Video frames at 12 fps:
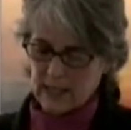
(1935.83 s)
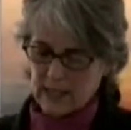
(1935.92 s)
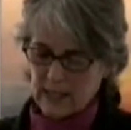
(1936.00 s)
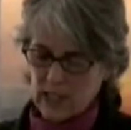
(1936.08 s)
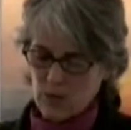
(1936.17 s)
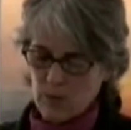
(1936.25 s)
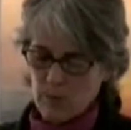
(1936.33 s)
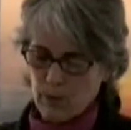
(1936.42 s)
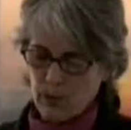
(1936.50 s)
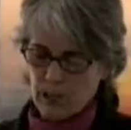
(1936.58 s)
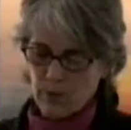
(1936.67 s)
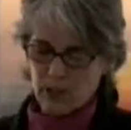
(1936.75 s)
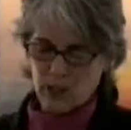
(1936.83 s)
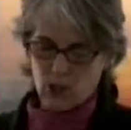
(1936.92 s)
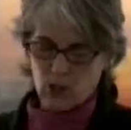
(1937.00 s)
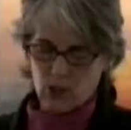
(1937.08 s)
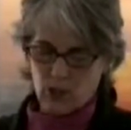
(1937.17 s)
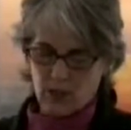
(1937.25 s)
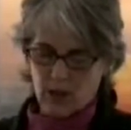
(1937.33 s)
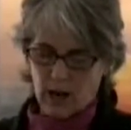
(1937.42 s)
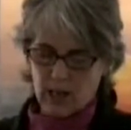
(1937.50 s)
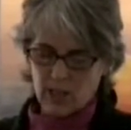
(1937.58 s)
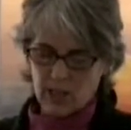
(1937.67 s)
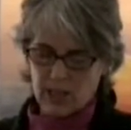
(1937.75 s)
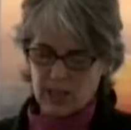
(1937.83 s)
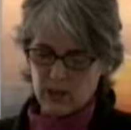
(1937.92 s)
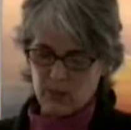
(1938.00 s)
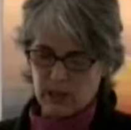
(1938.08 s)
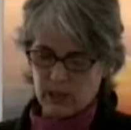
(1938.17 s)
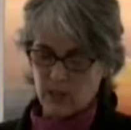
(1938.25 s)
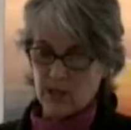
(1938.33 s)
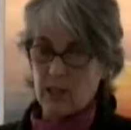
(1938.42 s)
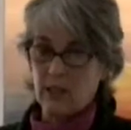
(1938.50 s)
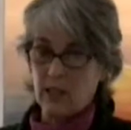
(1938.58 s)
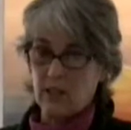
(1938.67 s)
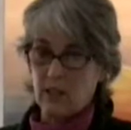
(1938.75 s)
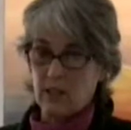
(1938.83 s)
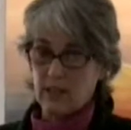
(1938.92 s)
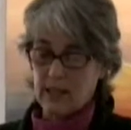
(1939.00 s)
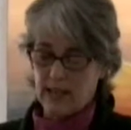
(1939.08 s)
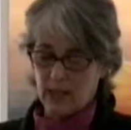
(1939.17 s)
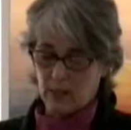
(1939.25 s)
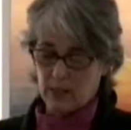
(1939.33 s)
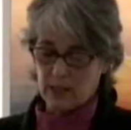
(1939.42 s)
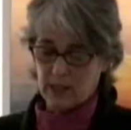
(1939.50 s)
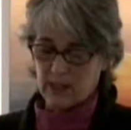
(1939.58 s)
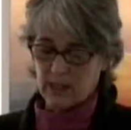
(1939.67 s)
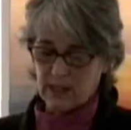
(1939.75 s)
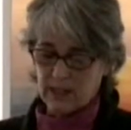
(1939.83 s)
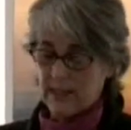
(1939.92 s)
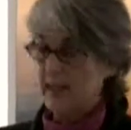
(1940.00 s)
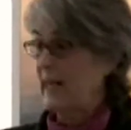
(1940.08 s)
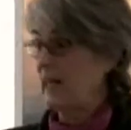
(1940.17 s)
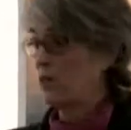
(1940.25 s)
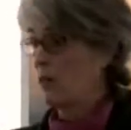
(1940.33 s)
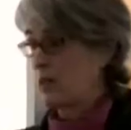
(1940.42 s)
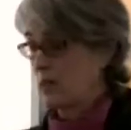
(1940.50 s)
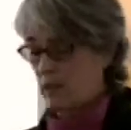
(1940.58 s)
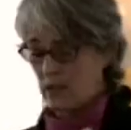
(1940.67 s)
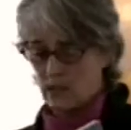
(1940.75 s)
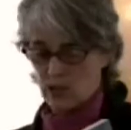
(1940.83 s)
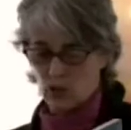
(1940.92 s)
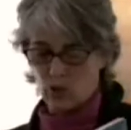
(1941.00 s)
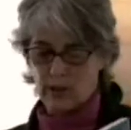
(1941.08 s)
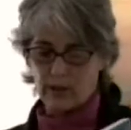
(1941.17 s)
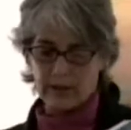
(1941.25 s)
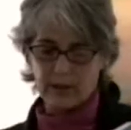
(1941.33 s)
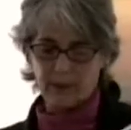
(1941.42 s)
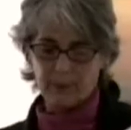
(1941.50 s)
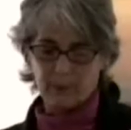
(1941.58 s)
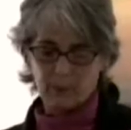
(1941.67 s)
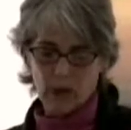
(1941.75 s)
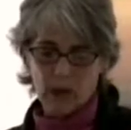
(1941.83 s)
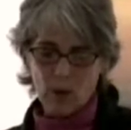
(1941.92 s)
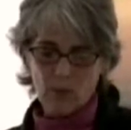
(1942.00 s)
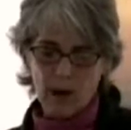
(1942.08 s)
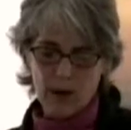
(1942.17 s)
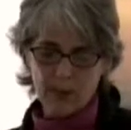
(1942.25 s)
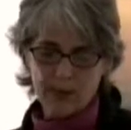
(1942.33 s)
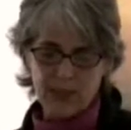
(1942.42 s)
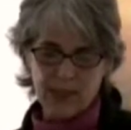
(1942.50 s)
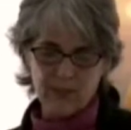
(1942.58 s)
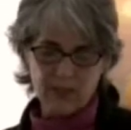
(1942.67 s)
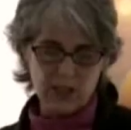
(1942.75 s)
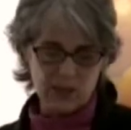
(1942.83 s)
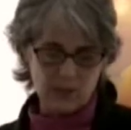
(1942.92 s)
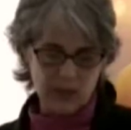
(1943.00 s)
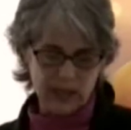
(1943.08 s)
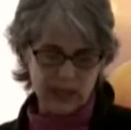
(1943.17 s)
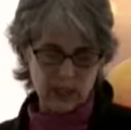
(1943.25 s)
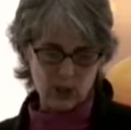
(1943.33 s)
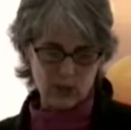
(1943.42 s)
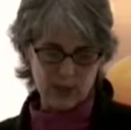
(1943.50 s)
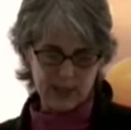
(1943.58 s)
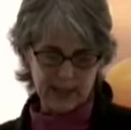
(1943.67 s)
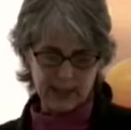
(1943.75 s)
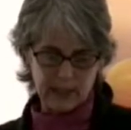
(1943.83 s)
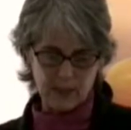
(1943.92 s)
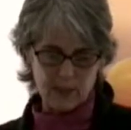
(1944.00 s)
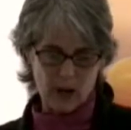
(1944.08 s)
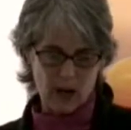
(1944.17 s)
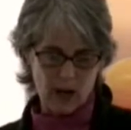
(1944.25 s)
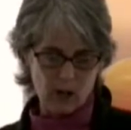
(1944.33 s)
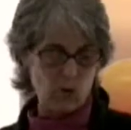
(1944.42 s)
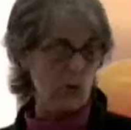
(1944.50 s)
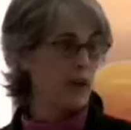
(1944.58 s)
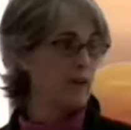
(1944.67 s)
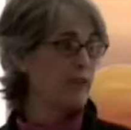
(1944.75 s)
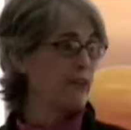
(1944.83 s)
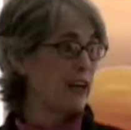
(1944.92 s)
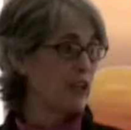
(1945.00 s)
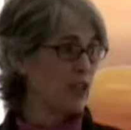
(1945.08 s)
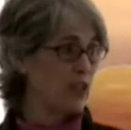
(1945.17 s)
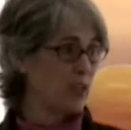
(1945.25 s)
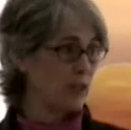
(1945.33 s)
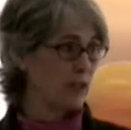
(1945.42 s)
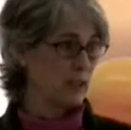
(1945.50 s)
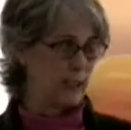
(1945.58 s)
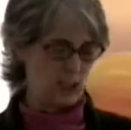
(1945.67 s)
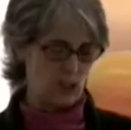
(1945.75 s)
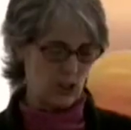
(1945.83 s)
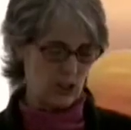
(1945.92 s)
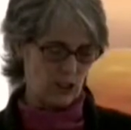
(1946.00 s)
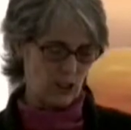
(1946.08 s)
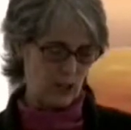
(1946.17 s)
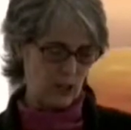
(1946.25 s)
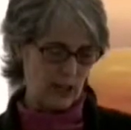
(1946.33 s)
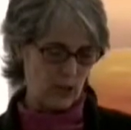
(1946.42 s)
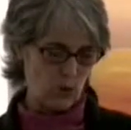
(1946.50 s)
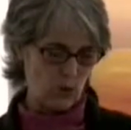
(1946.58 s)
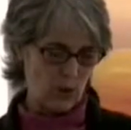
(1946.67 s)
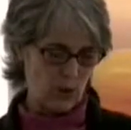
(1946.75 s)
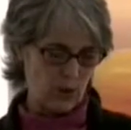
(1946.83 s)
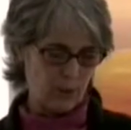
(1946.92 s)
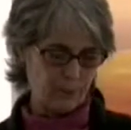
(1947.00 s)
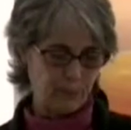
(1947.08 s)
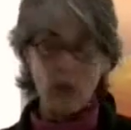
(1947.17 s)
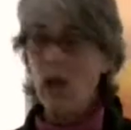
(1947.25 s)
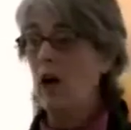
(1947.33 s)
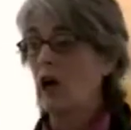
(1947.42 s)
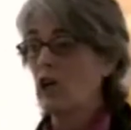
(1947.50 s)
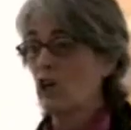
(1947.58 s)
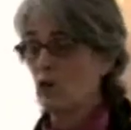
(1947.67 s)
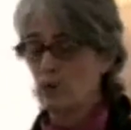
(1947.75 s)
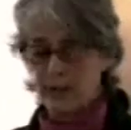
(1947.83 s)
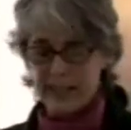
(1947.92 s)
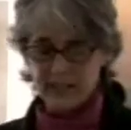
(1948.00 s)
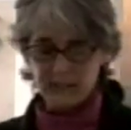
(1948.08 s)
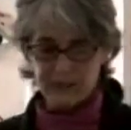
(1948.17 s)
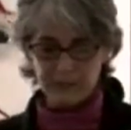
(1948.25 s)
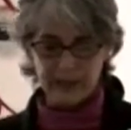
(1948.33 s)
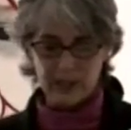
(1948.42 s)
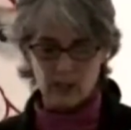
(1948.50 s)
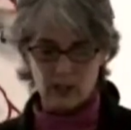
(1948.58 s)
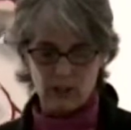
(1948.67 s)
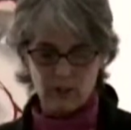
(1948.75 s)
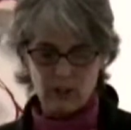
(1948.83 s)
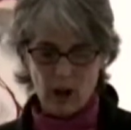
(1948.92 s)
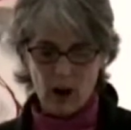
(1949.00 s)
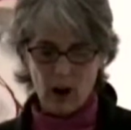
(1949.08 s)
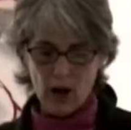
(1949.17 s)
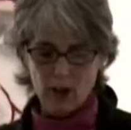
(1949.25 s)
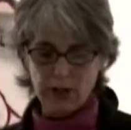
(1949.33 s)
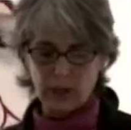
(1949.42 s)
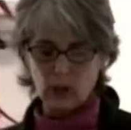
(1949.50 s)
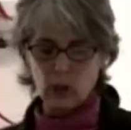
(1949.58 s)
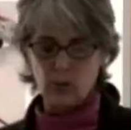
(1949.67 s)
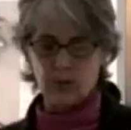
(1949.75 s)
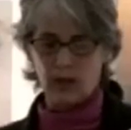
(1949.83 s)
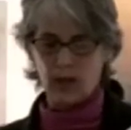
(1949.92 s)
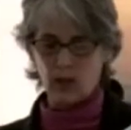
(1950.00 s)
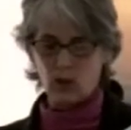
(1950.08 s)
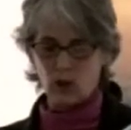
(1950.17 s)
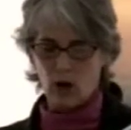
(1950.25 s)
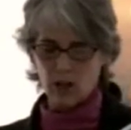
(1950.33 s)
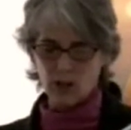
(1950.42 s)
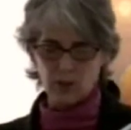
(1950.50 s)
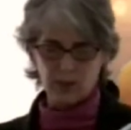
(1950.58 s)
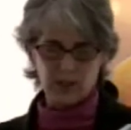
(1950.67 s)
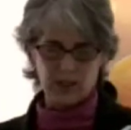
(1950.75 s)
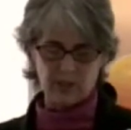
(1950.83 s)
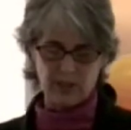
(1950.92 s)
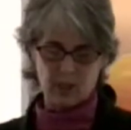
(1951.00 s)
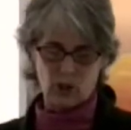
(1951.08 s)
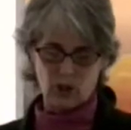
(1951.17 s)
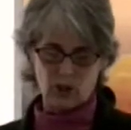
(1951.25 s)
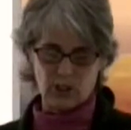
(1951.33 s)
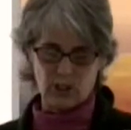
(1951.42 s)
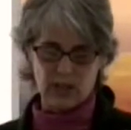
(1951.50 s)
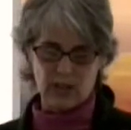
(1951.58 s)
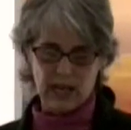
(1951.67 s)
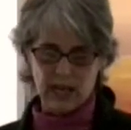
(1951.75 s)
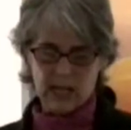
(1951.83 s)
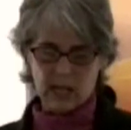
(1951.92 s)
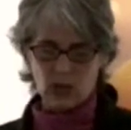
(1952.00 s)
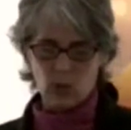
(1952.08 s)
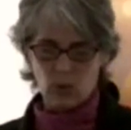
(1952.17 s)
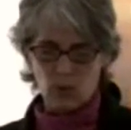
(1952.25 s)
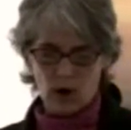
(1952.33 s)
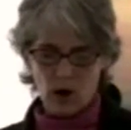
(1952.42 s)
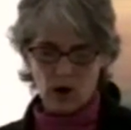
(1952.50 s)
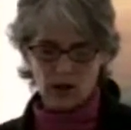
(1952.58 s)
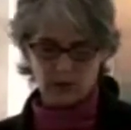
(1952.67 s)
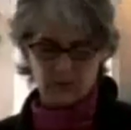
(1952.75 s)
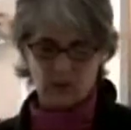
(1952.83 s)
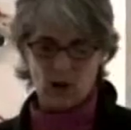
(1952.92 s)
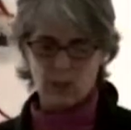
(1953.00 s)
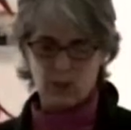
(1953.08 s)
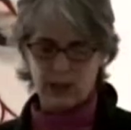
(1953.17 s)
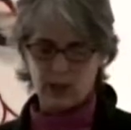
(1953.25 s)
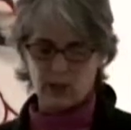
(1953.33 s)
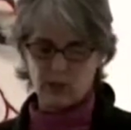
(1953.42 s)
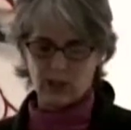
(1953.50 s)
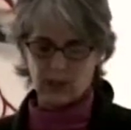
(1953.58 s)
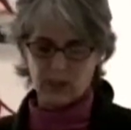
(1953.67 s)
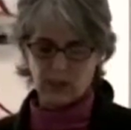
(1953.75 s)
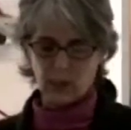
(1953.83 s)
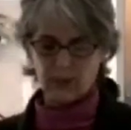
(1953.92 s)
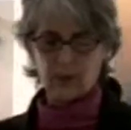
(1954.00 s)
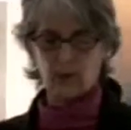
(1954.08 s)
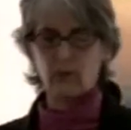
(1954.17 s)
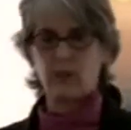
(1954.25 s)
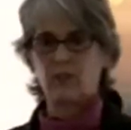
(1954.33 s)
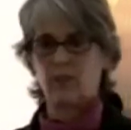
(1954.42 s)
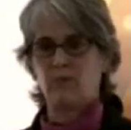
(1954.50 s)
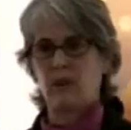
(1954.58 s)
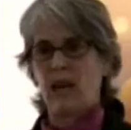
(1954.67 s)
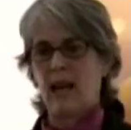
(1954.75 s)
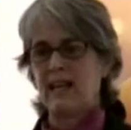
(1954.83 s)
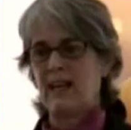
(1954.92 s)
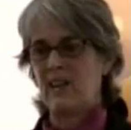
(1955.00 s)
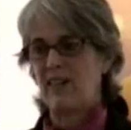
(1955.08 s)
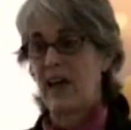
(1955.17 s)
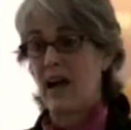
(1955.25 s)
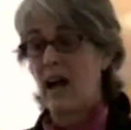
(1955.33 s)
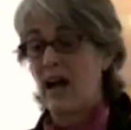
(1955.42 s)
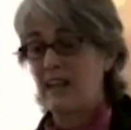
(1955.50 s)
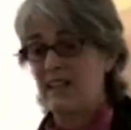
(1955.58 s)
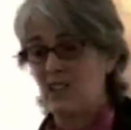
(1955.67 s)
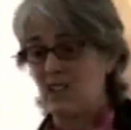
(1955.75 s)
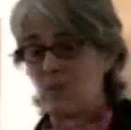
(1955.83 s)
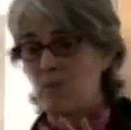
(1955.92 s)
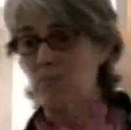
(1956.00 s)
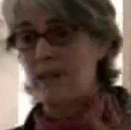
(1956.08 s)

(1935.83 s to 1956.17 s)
a skin-burning mixture of oxidized metals and other contaminants that stayed right there in Australia. Pipes siphoned the mud into a settling pond where a fraction of it leached into the groundwater. A Korean freighter hauled the alumina across the Pacific Ocean to a wall of breakers to the Columbia River. Now that is an